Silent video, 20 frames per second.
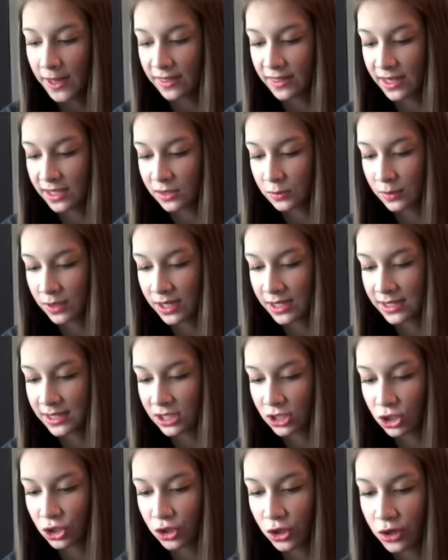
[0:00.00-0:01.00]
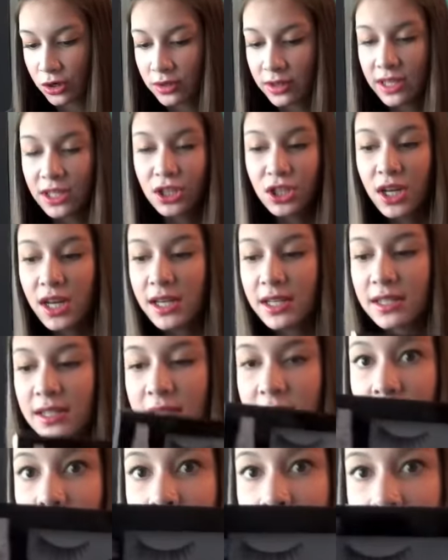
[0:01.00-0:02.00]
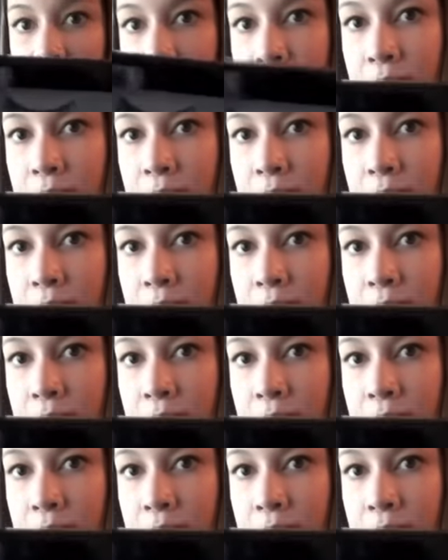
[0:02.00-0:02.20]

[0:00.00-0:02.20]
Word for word: then this one is Sugarlicious.